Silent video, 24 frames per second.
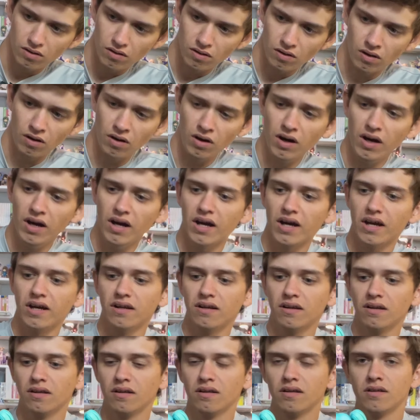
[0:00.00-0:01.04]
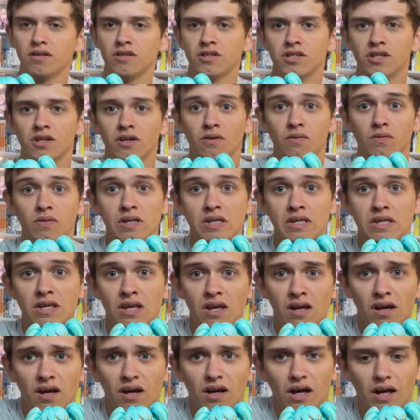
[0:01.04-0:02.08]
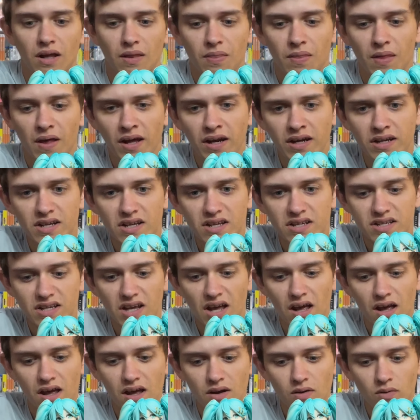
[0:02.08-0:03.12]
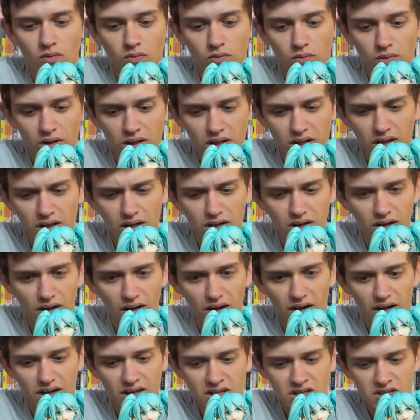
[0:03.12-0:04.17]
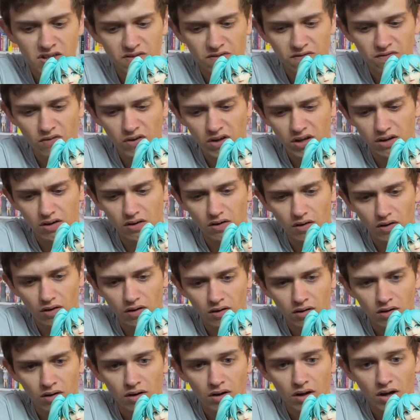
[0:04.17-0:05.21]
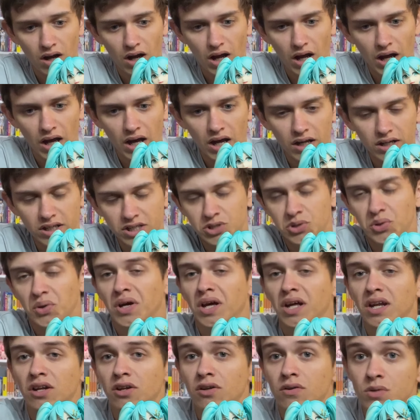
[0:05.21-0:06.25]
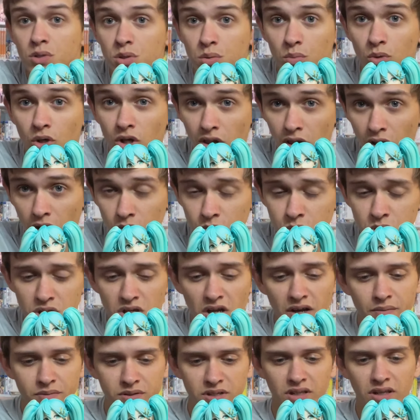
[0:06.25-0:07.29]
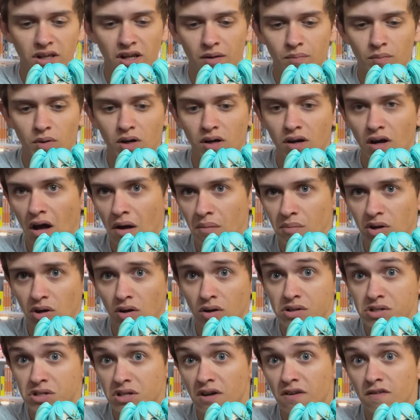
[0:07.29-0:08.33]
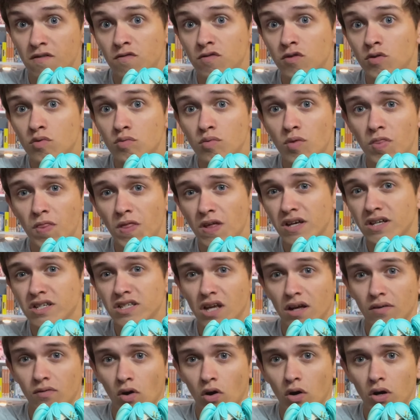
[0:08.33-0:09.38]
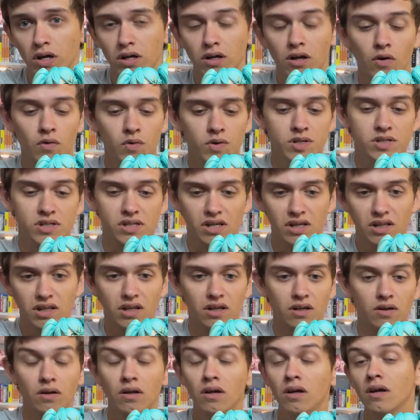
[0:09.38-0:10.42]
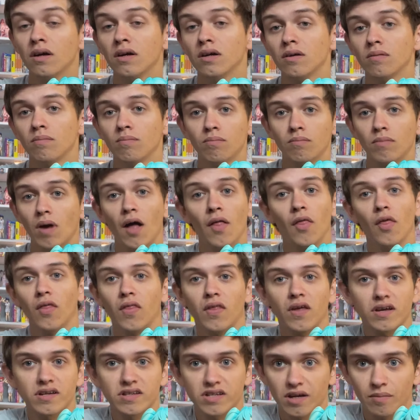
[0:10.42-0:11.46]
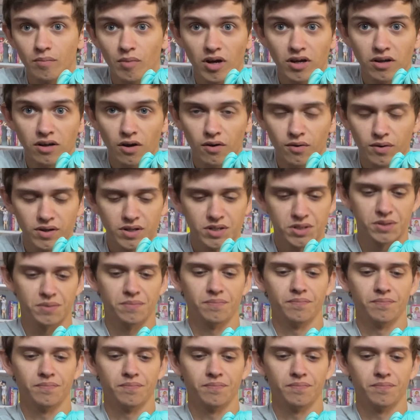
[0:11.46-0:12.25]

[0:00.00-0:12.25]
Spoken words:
All right. So, yeah, that is a really nice figure. Let's go ahead and do some close-ups, and then I'm going to comment on a few things I've already noticed, and then other things I might notice.